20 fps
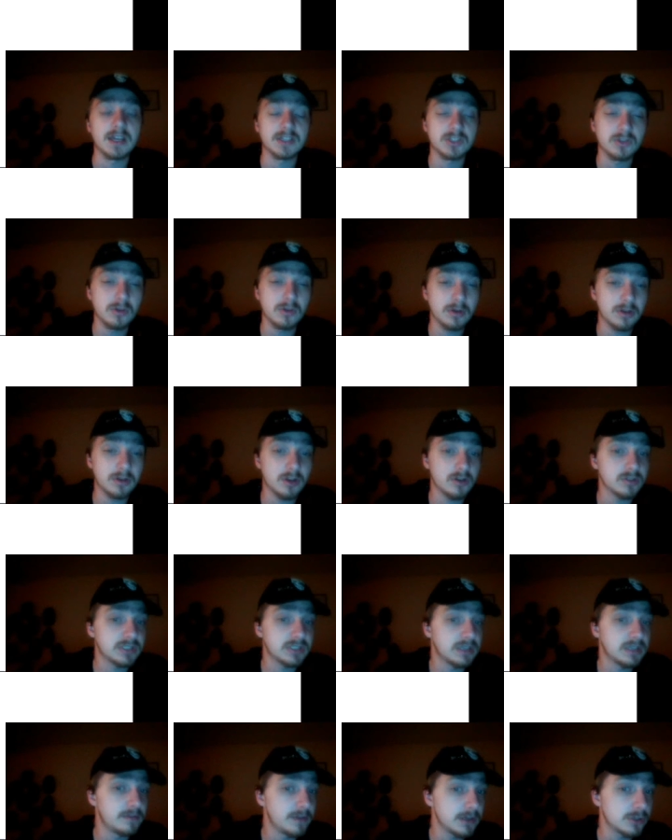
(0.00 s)
Sword Coast
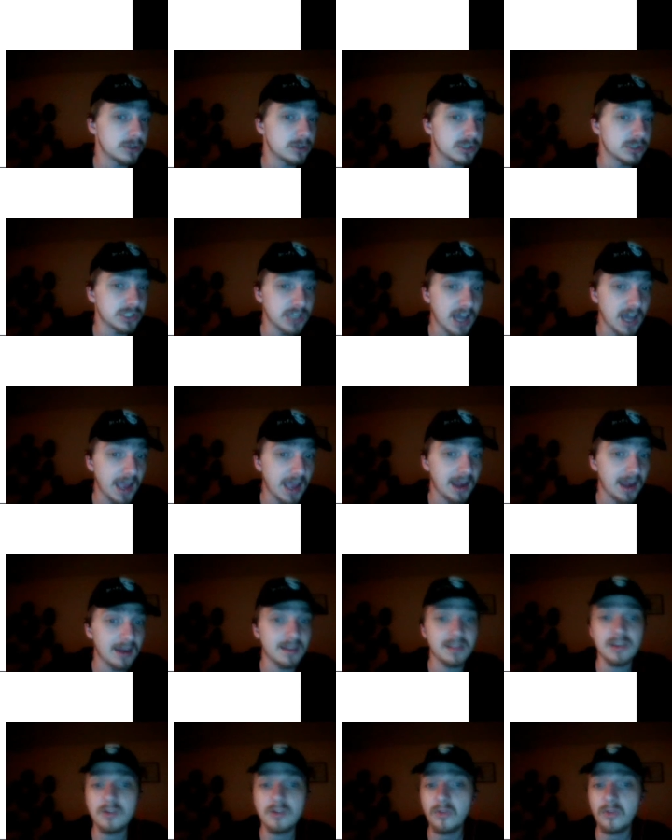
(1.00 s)
Adventurer's Guide,
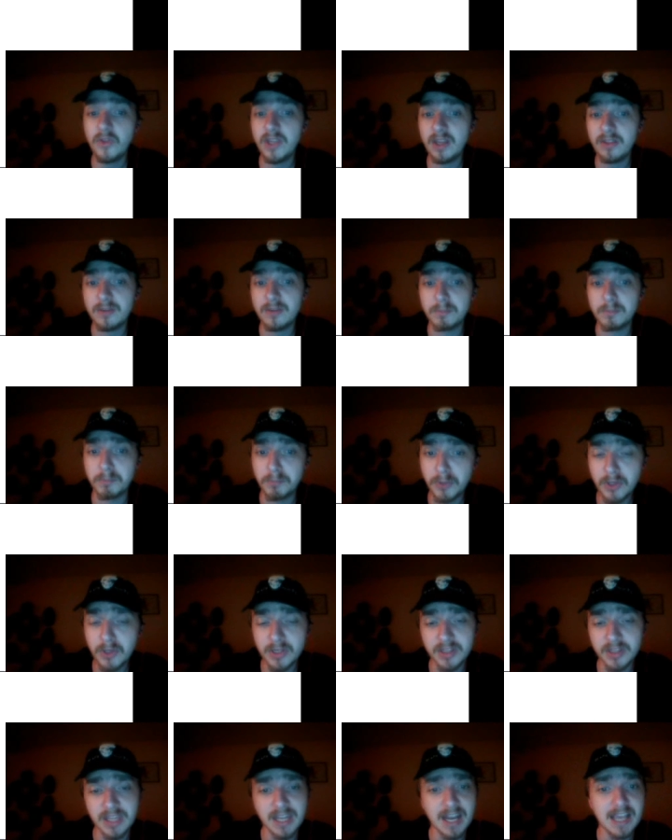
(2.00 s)
the only other book
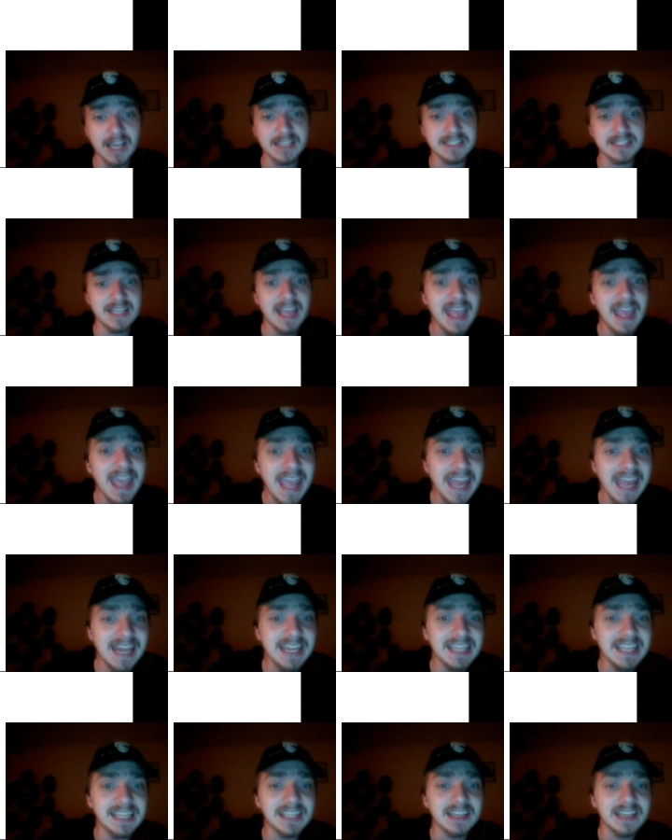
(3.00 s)
that has
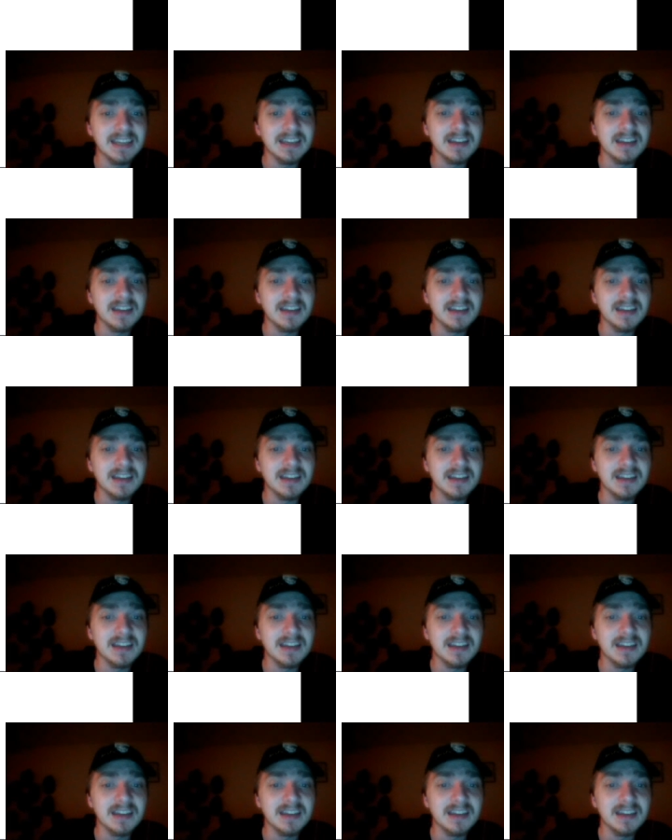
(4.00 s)
any